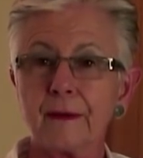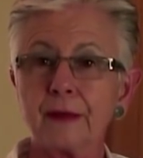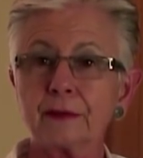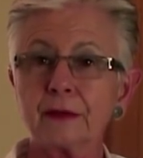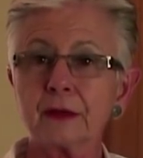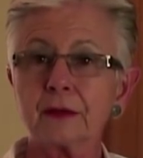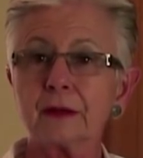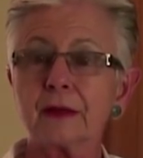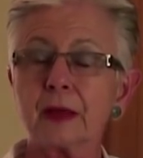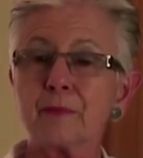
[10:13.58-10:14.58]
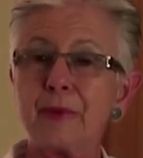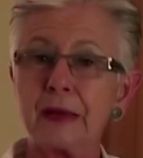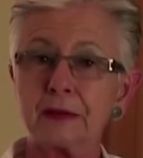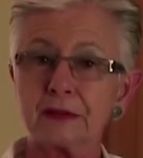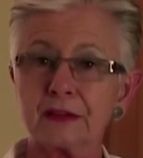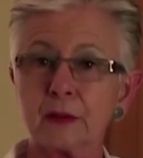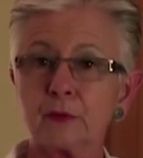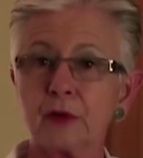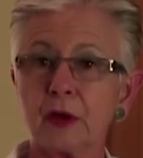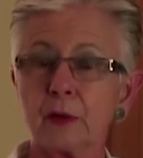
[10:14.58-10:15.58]
I think that they battle
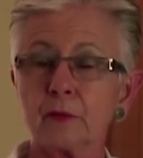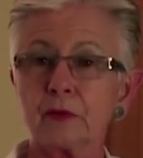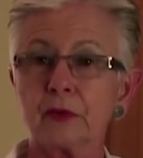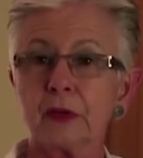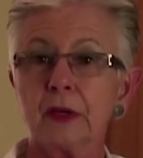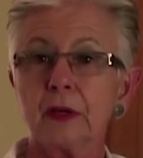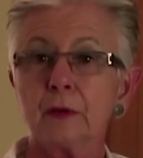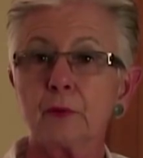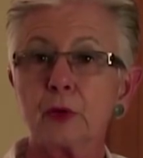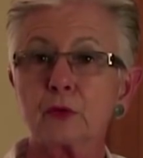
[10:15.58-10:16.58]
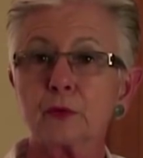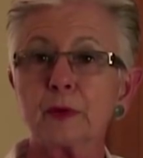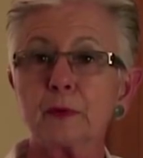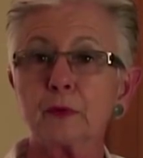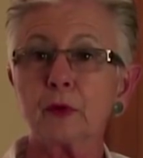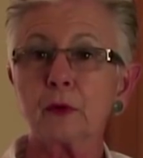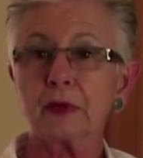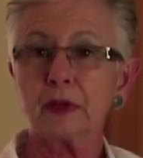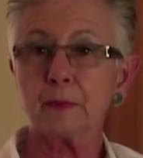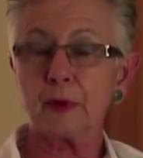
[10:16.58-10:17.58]
sometimes because people
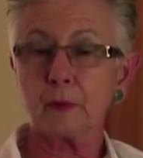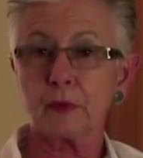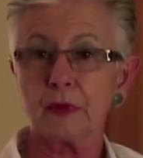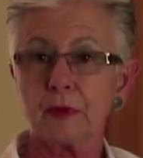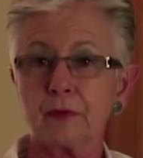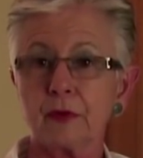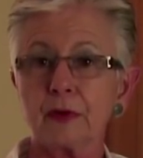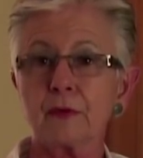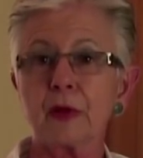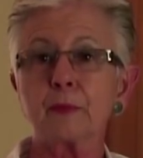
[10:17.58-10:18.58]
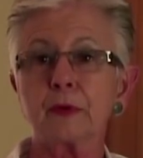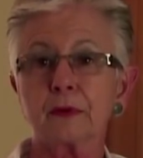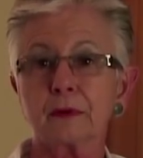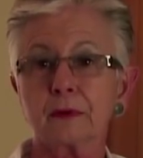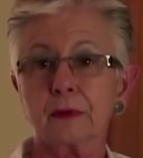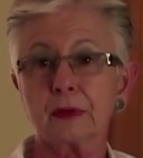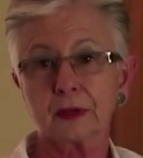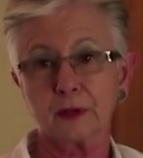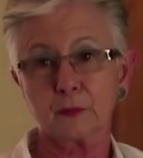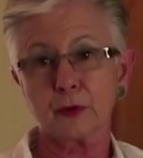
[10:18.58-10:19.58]
don't keep up with their very rapid
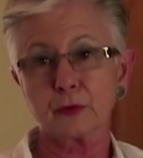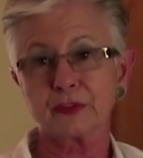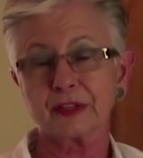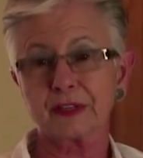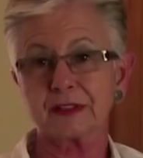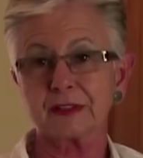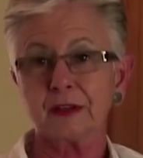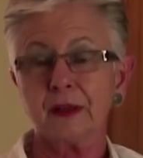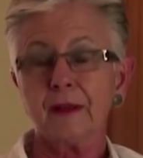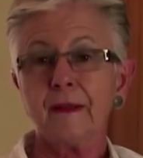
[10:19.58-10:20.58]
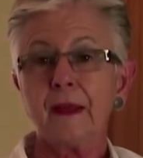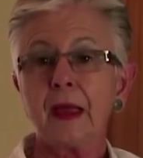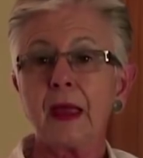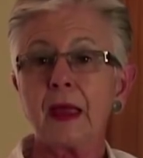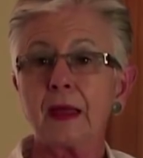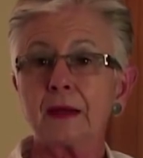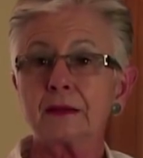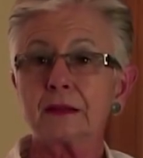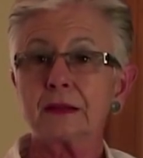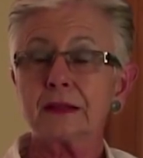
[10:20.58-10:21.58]
thinking process.
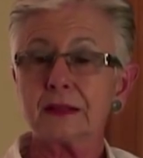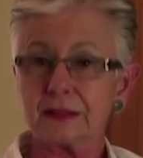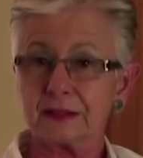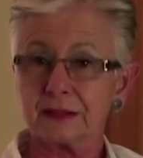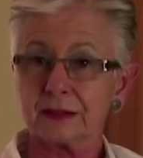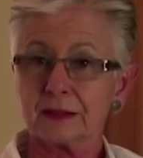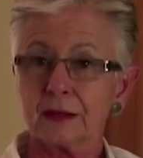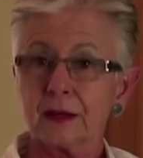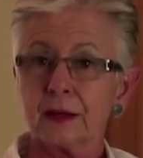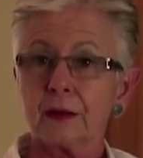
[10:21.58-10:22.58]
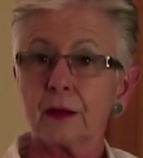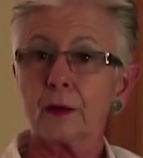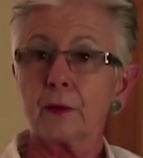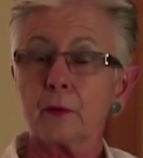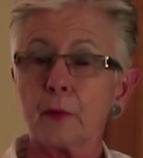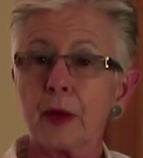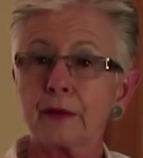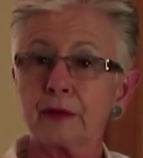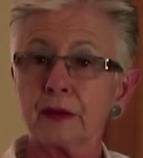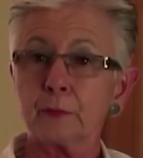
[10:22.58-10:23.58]
And yes, uh,
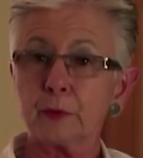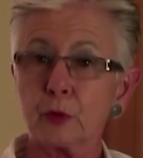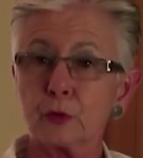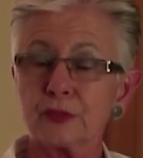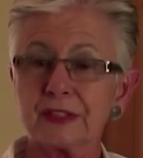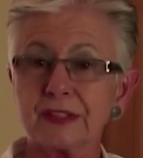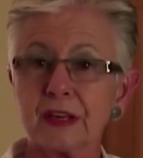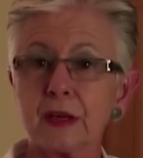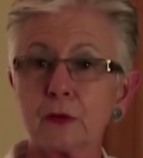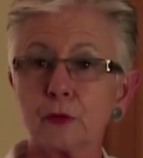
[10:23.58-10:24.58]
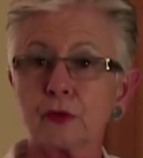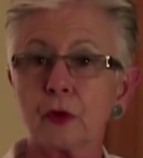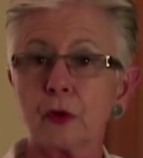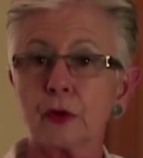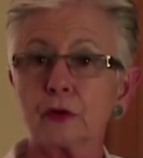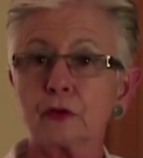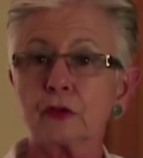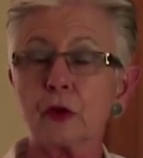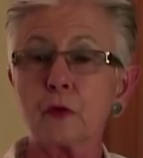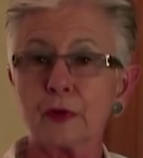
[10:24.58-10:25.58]
I think because his head was going
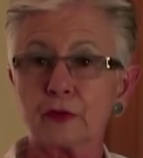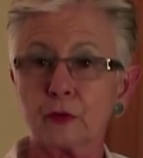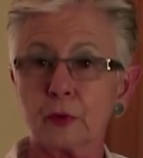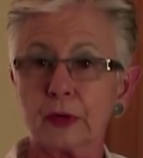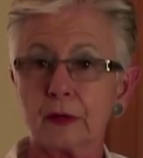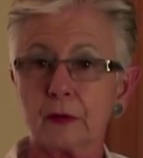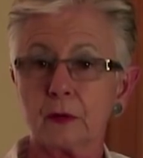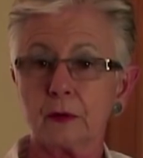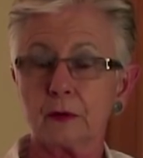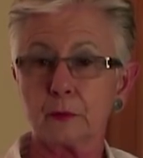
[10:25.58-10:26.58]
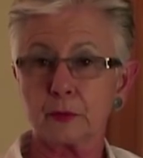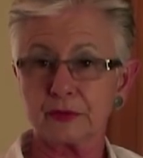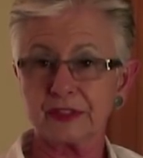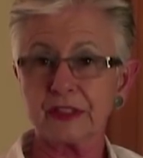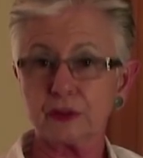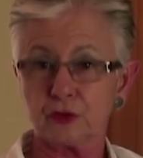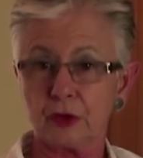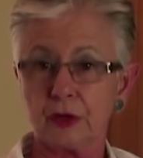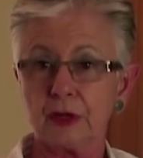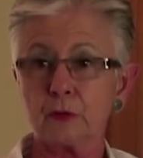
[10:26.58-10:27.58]
so much quicker than the
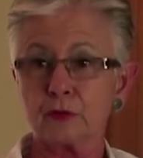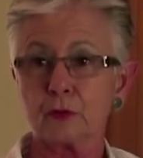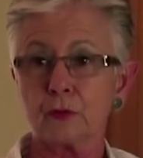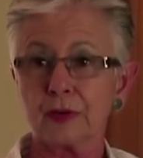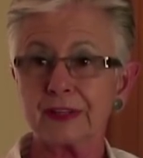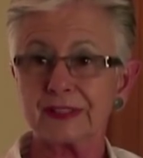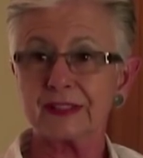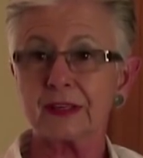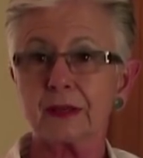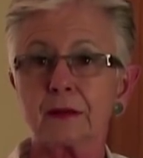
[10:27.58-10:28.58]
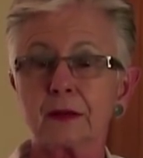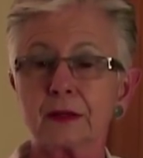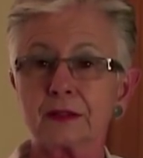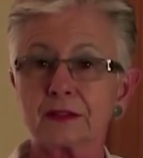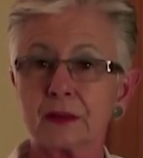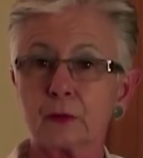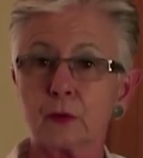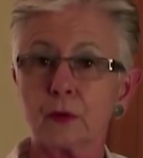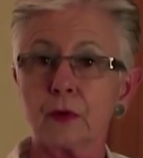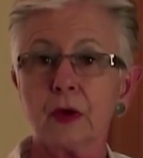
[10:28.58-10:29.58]
procedure, he was already seeing things that
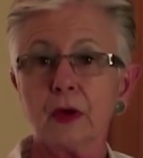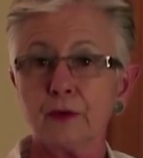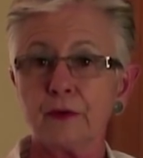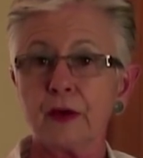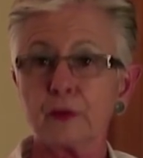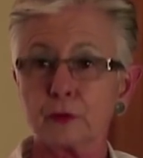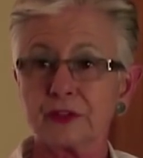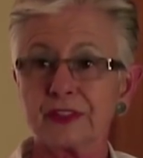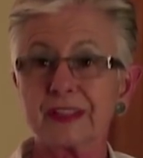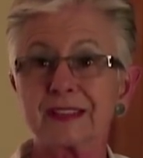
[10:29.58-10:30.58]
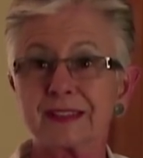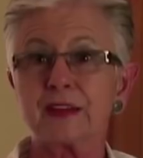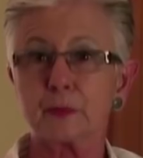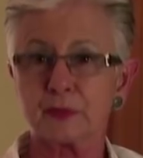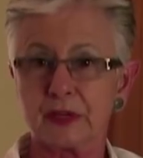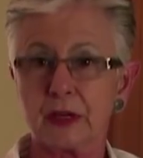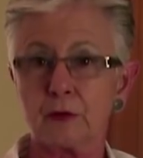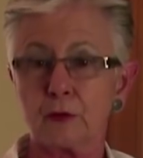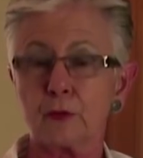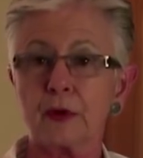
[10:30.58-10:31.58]
were five or six steps
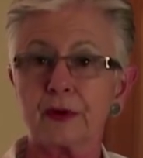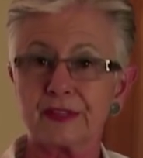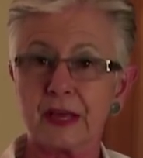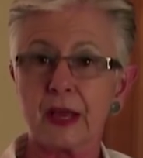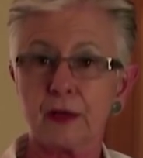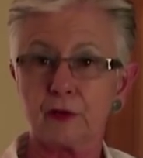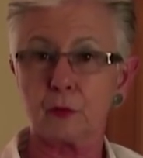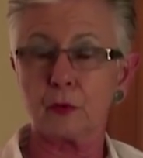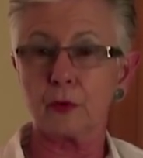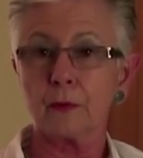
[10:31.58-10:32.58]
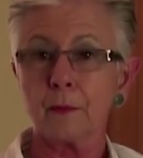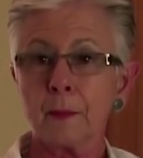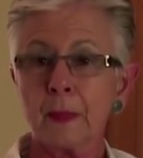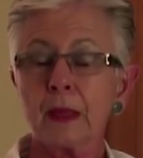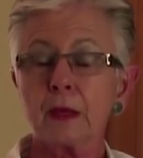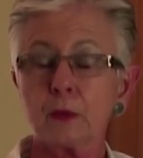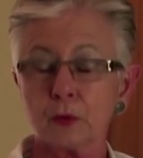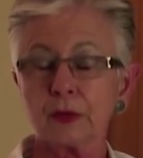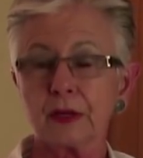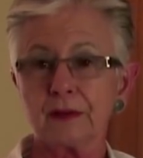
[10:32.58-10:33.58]
ahead of where his hands were. He
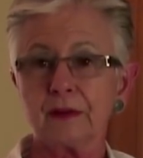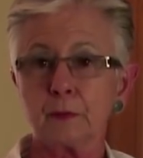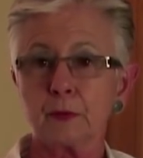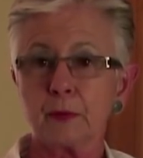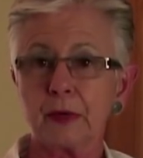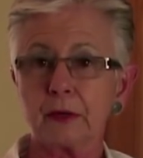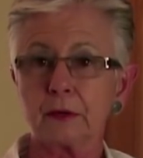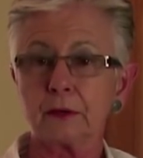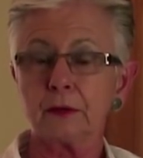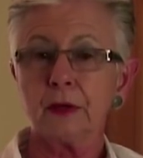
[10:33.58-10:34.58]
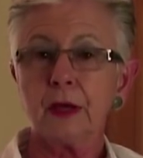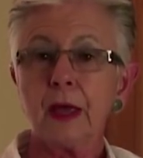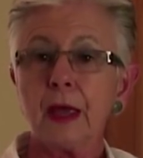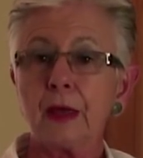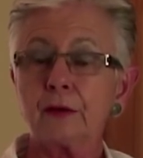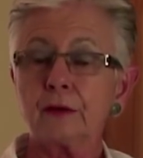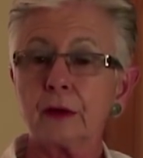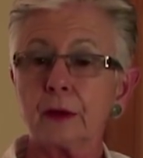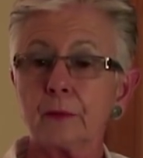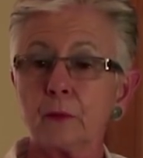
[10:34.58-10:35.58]
would get temperamental. And
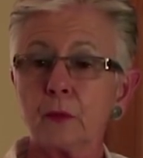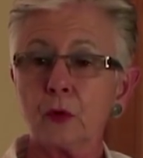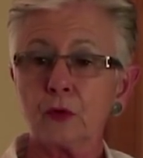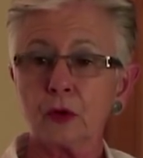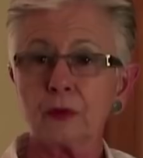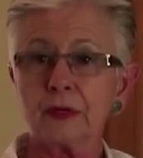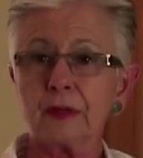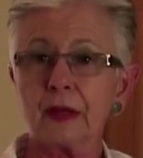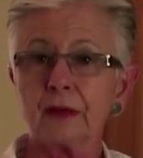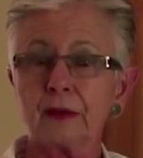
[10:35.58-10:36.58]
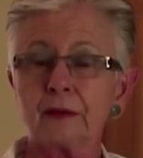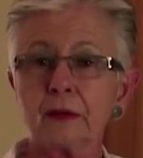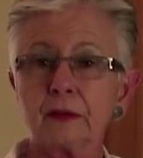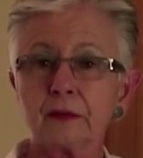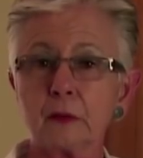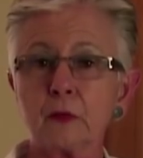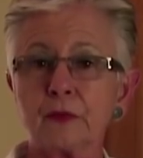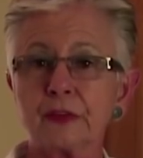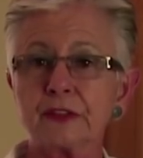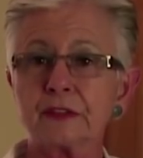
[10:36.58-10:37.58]
um, not only that, I think some
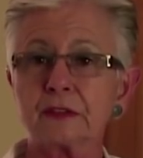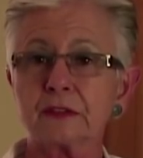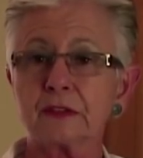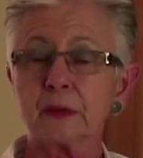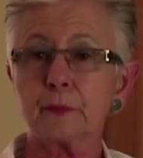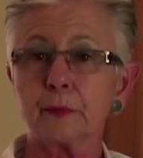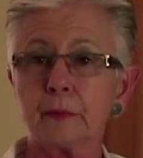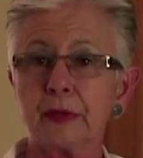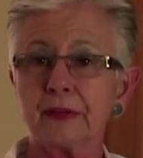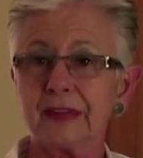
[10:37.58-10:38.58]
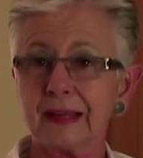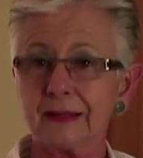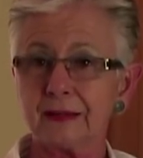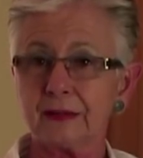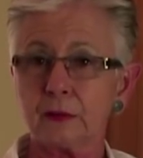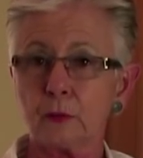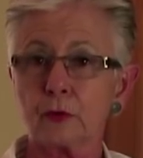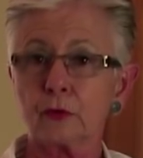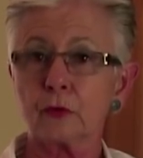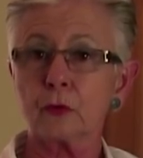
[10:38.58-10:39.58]
of his temperamentality
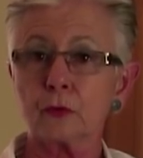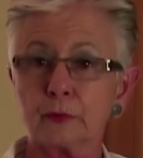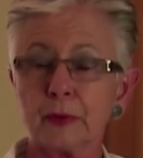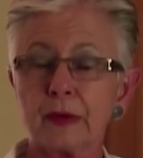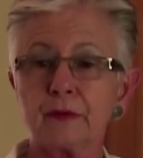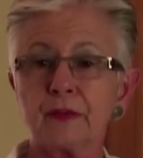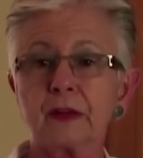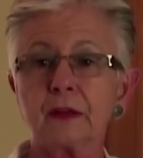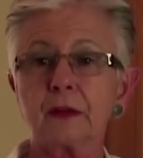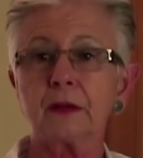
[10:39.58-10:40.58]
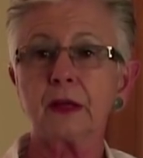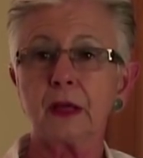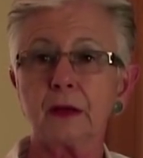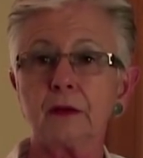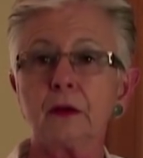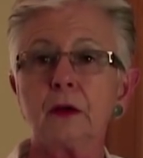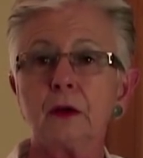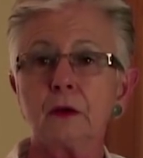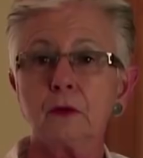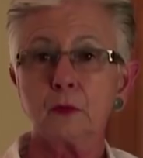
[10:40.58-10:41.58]
was caused by the fact that he had
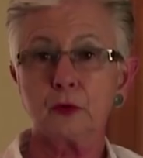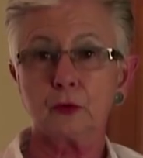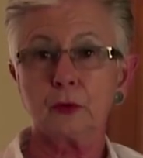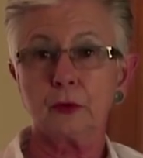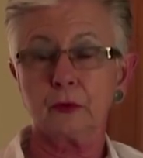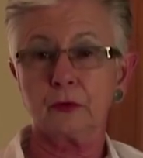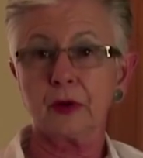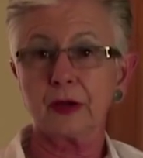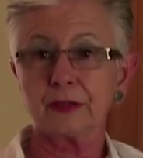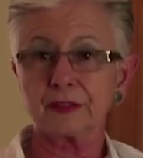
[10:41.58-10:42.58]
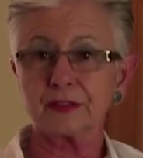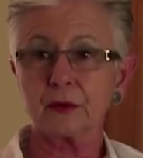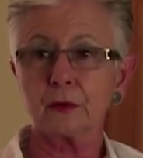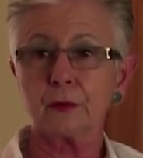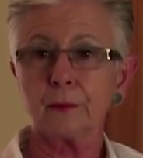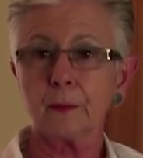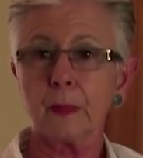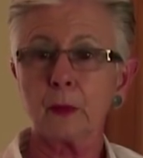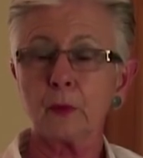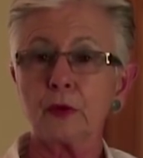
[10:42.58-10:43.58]
rheumatoid arthritis. So
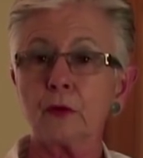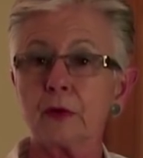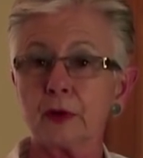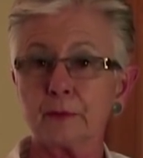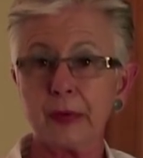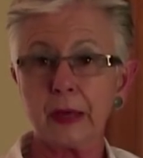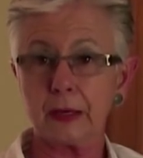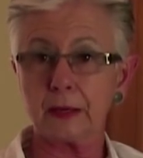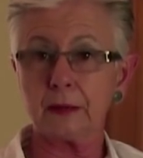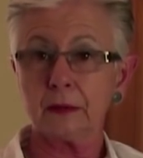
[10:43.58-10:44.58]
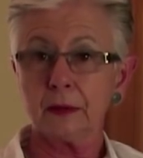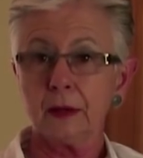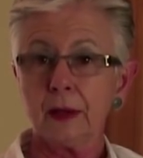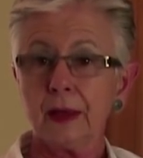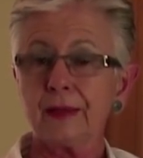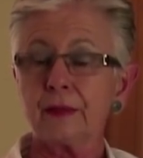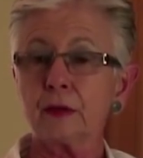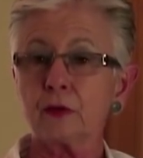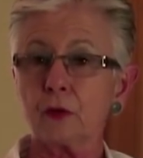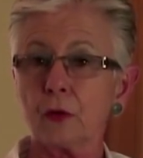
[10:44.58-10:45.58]
when you're in pain and
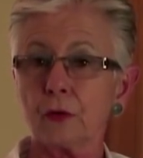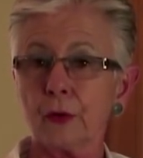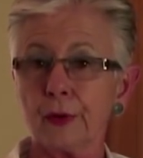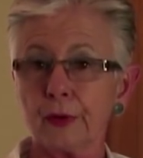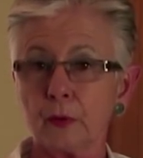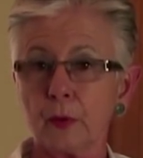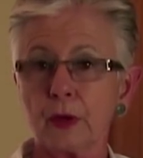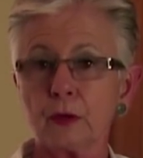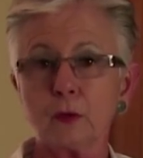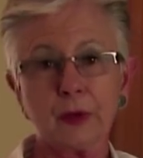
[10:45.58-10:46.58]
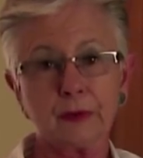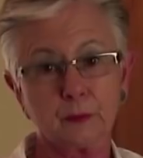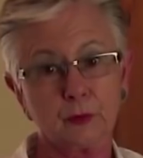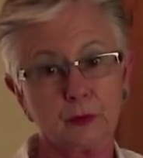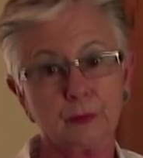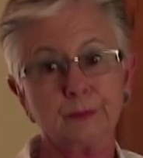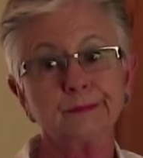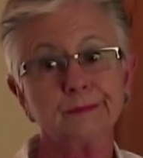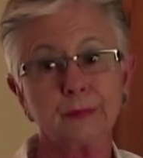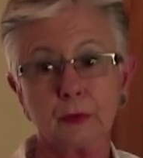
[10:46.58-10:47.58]
things aren't going the way you want them to,
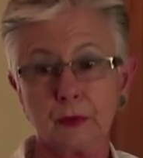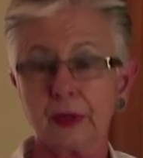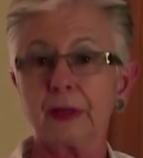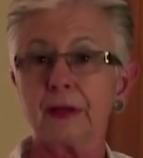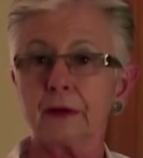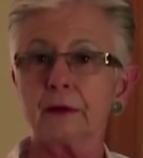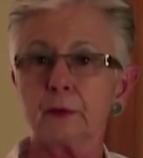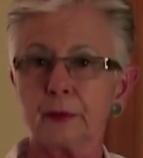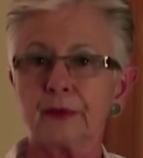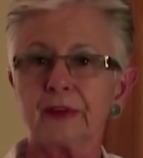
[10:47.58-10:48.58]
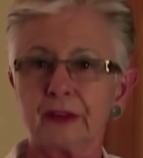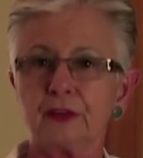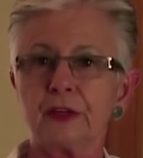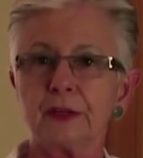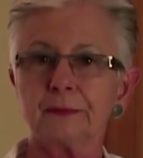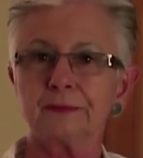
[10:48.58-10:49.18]
you can get a little bit touchy.